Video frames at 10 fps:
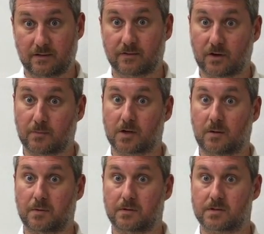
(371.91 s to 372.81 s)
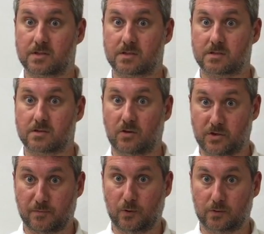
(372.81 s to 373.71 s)
thermocouples on
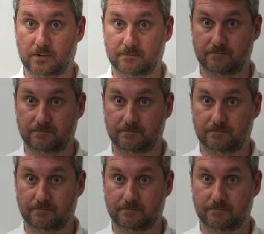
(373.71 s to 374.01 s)
your mold.